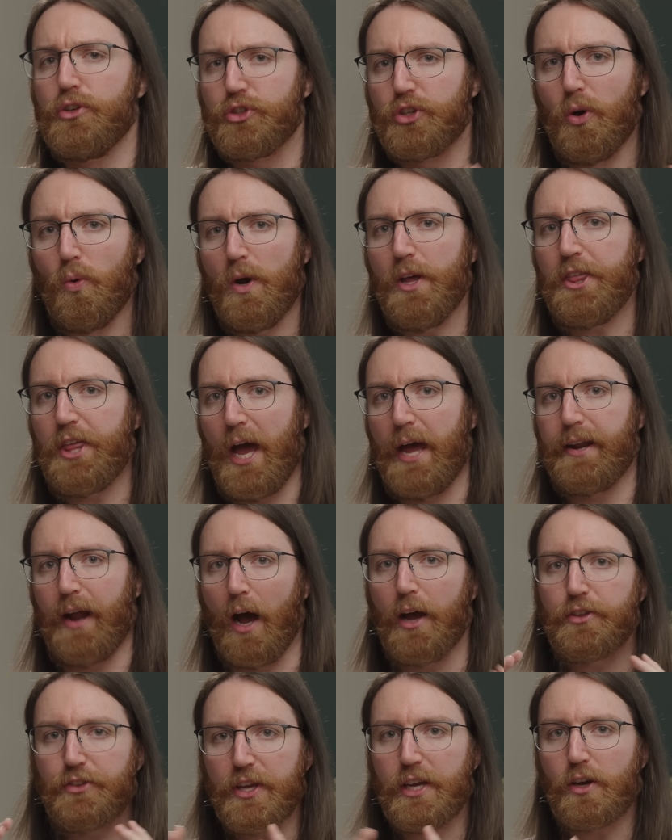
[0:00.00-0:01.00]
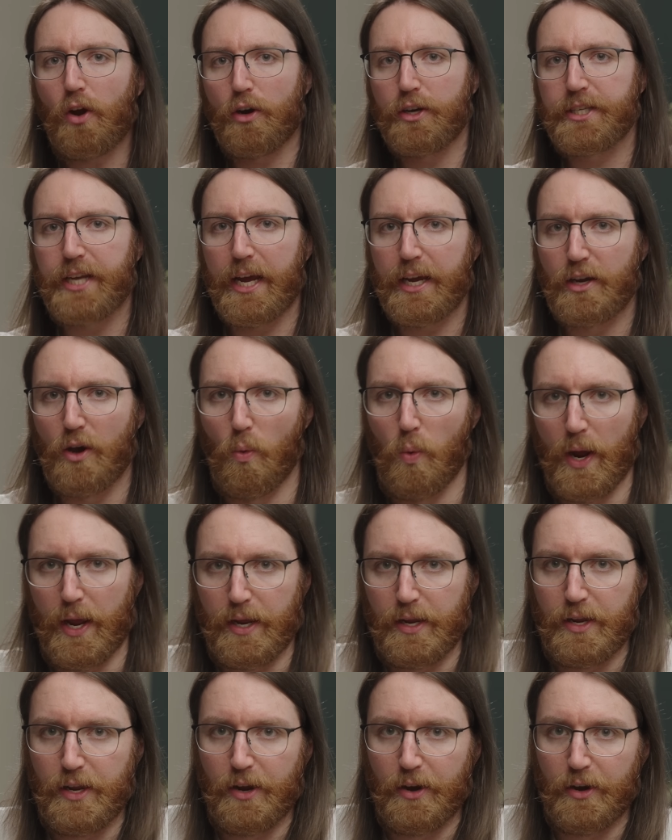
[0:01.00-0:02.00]
So with that, I think our
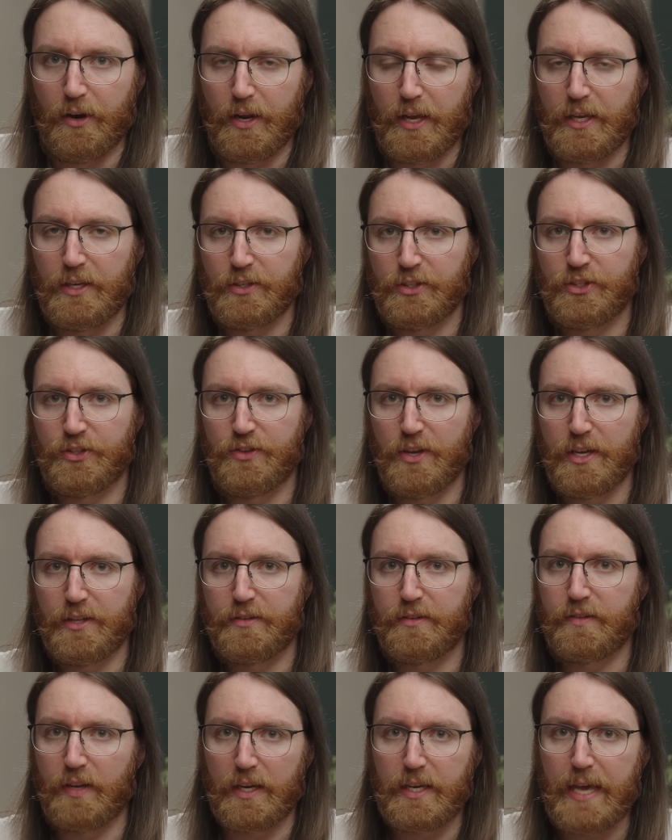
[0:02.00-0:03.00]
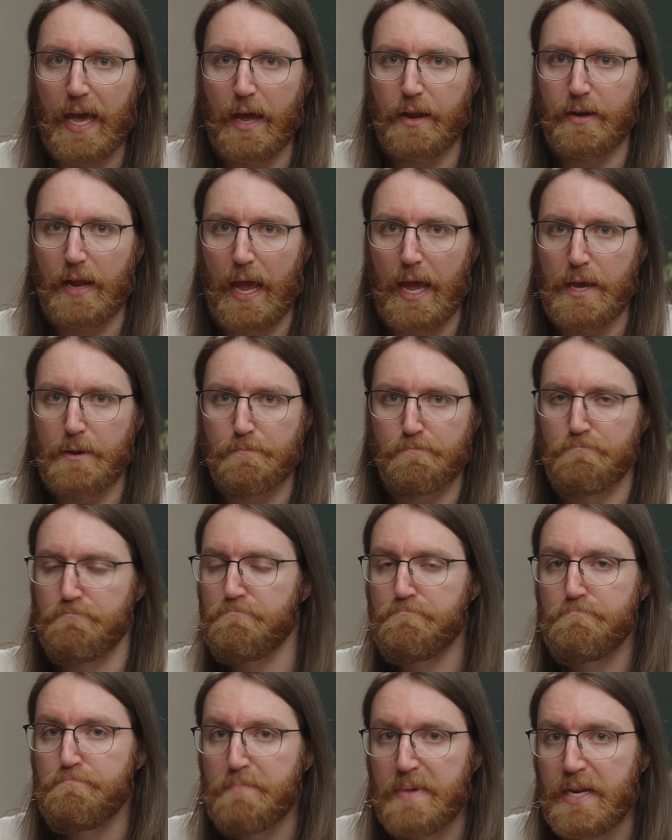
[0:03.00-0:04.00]
takeaway here is that to get a
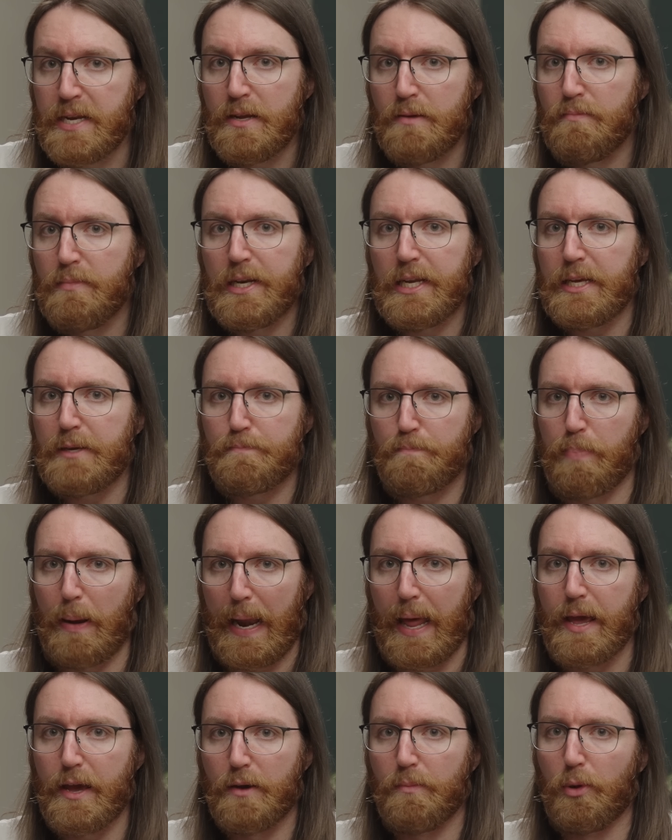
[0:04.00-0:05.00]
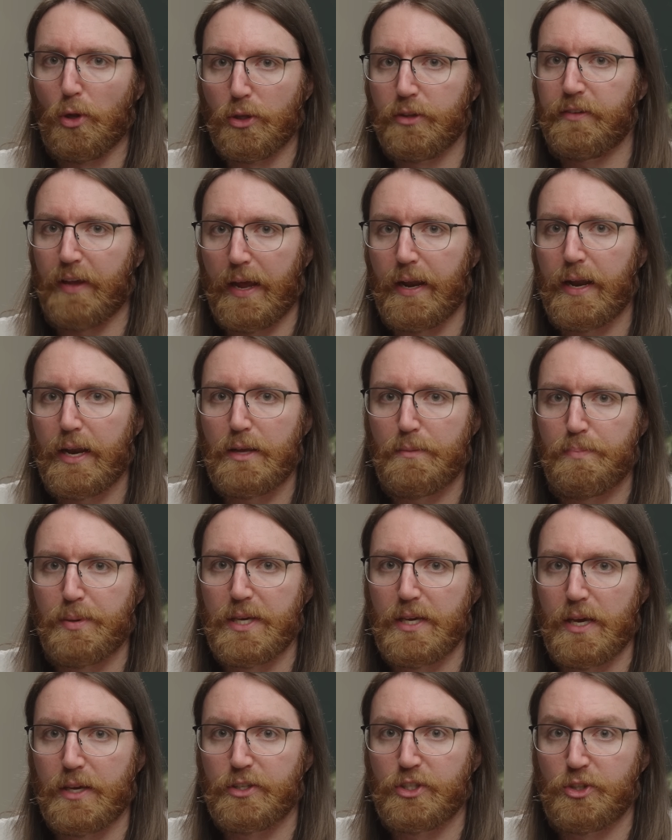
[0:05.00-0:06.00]
minimally playable
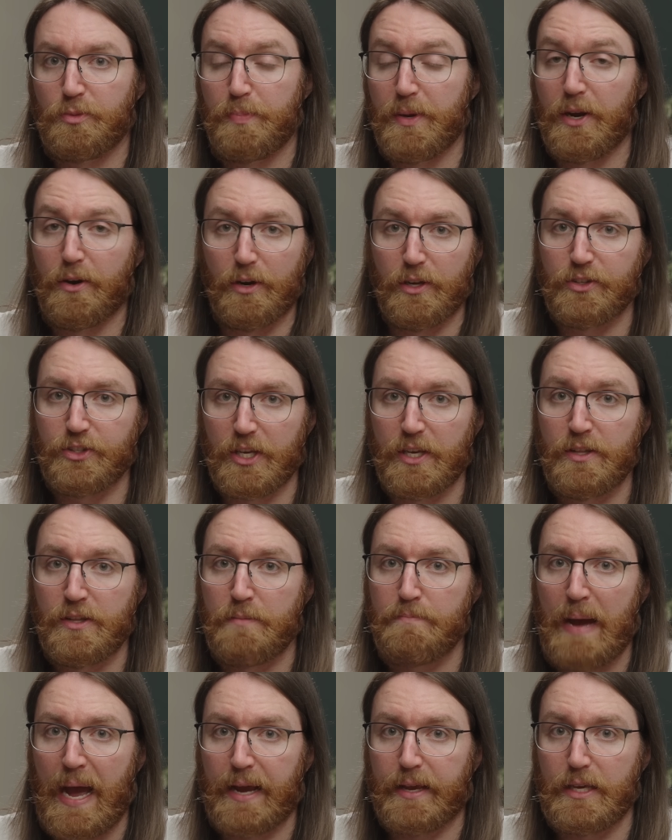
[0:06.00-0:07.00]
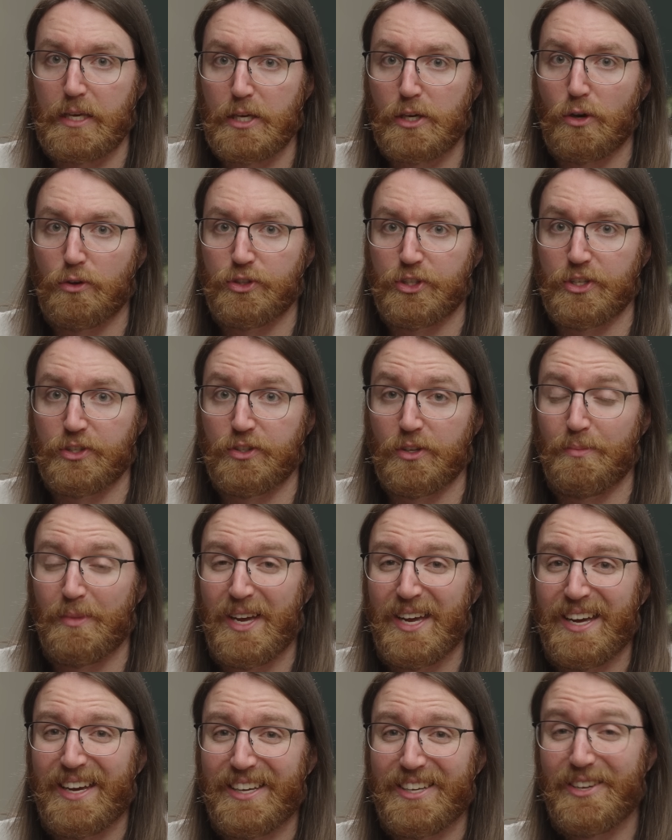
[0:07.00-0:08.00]
1080p experience in the Mac ecosystem,
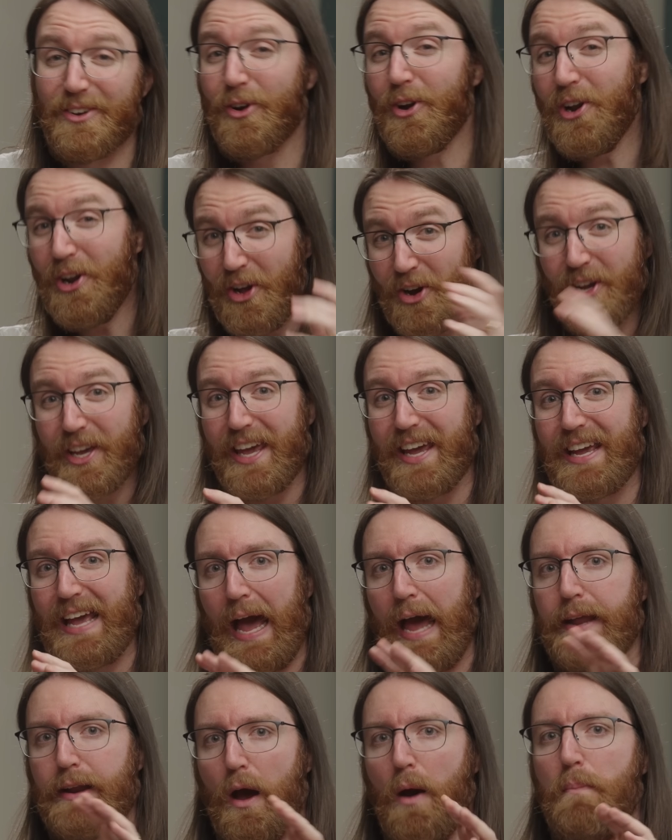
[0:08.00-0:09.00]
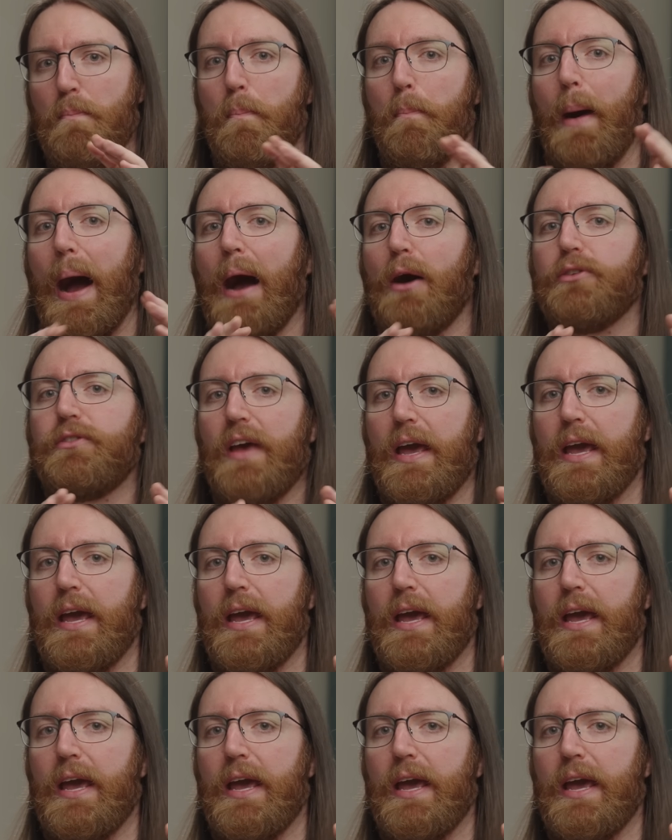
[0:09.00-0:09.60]
you're looking at about